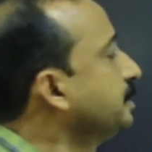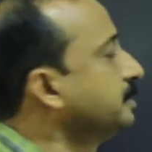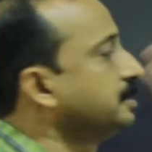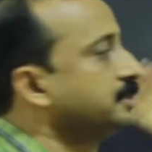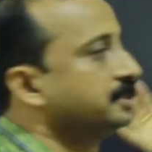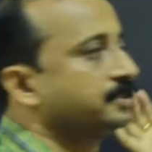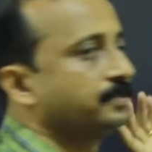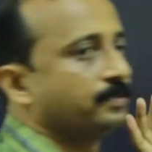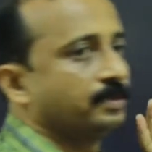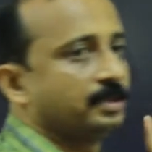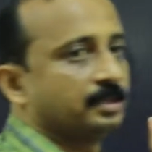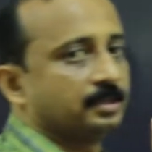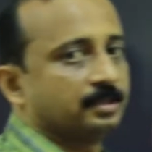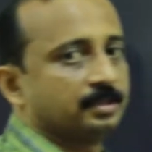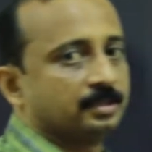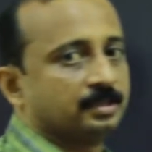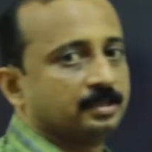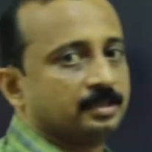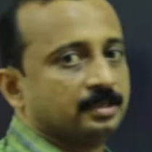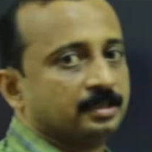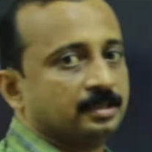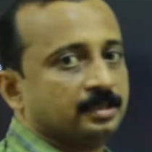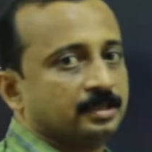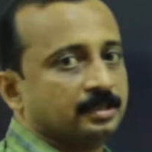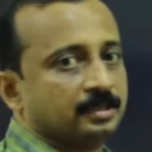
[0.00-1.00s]
is 1.
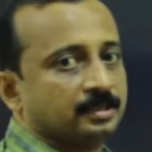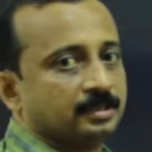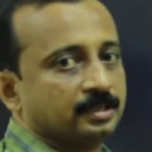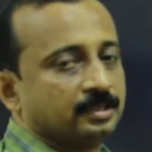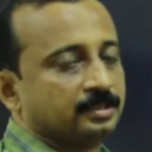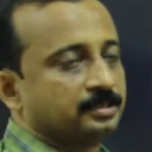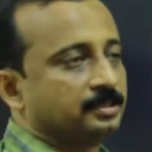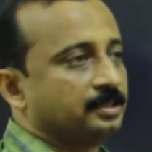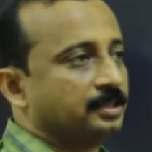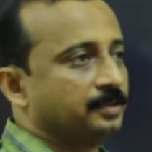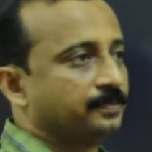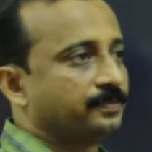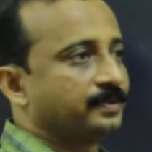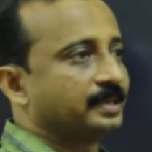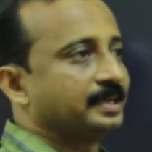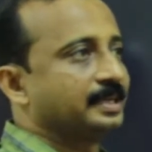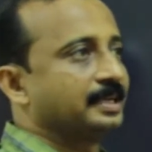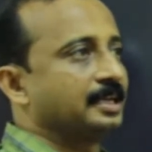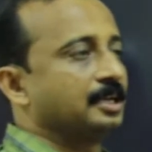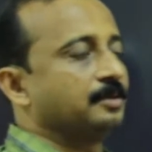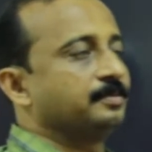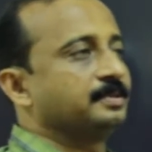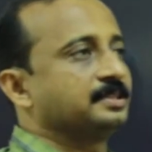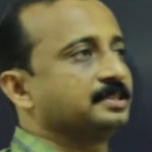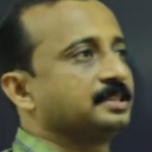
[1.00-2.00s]
There is
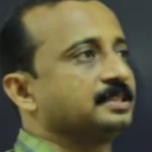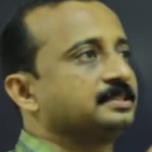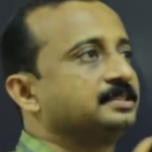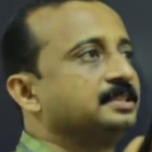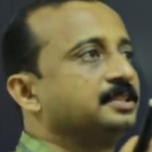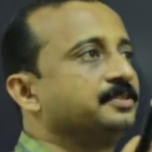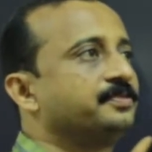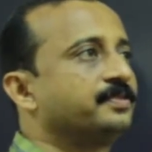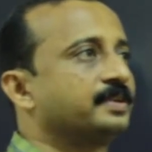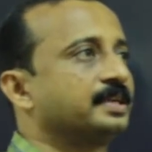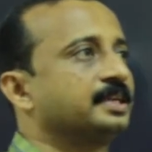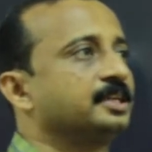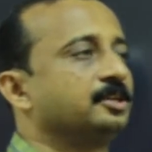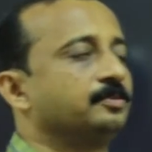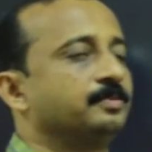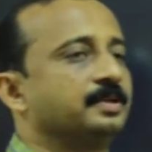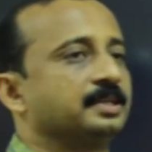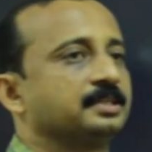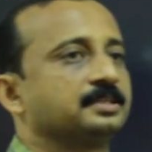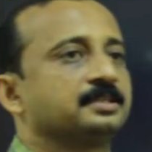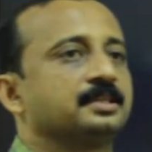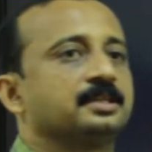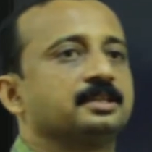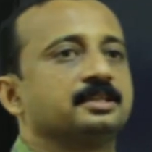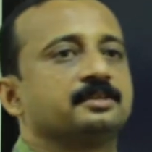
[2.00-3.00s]
different elements have different
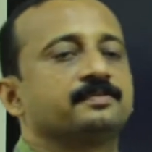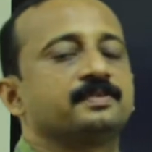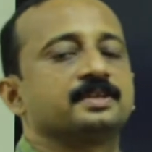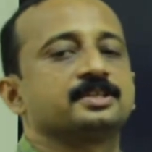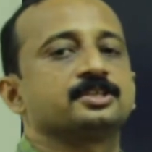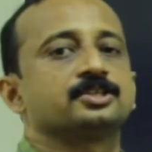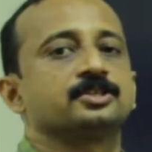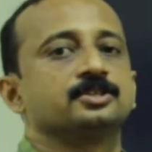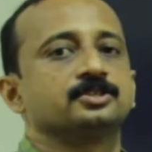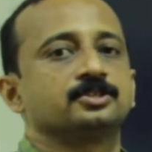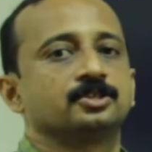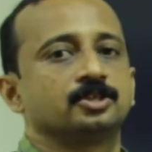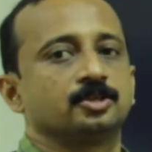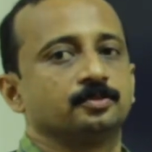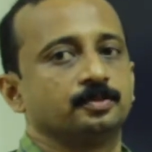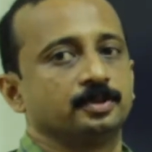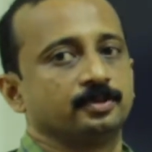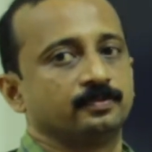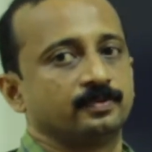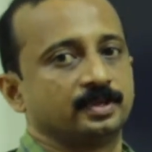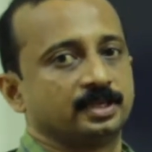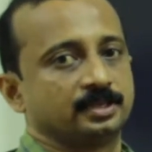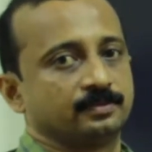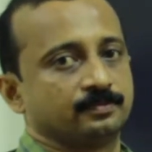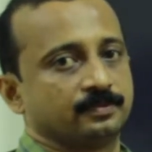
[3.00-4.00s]
image, then the function is to
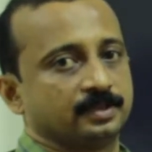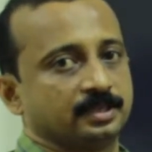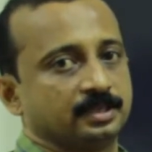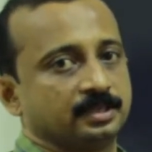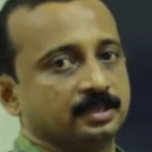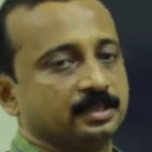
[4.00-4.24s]
be 1 1.